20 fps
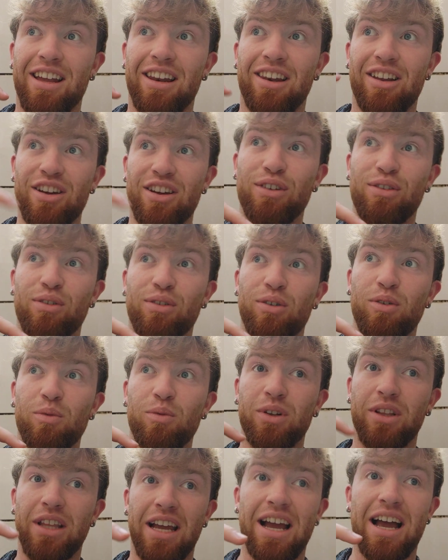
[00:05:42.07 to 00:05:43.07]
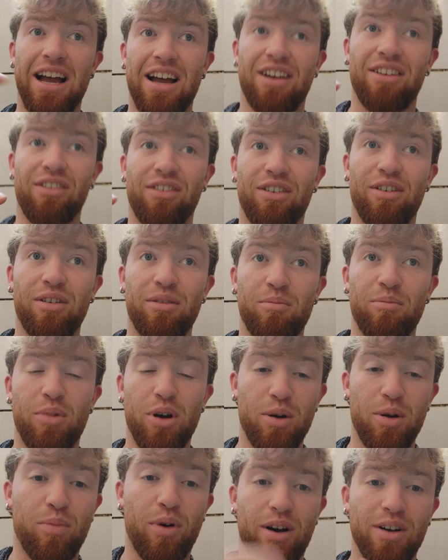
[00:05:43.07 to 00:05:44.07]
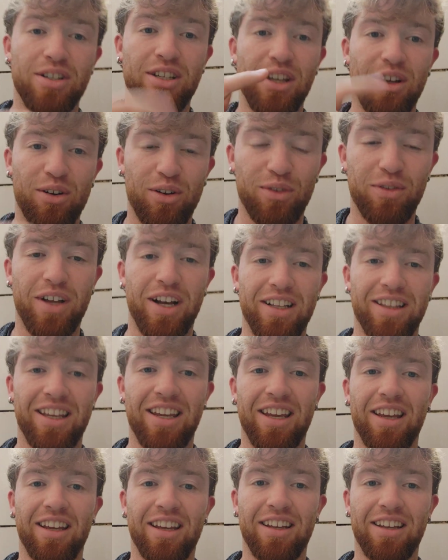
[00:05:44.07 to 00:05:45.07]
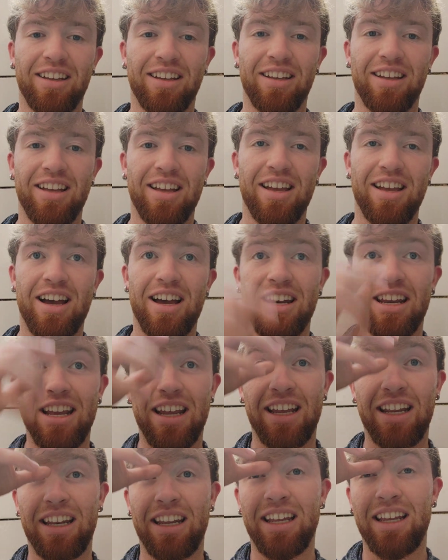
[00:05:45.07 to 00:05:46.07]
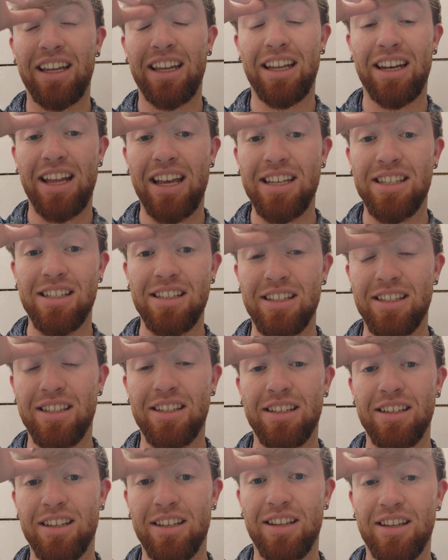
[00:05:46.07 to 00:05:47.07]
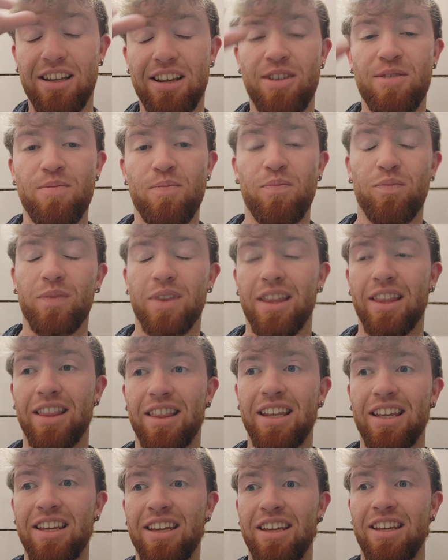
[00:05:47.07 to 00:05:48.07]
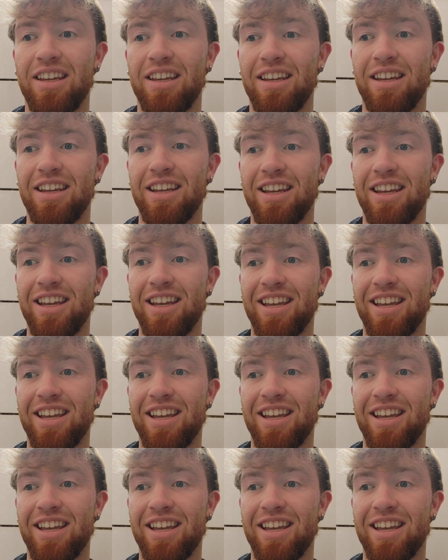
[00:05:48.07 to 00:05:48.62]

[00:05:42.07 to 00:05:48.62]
life will they have by proxy of that thing? And then, in essence, the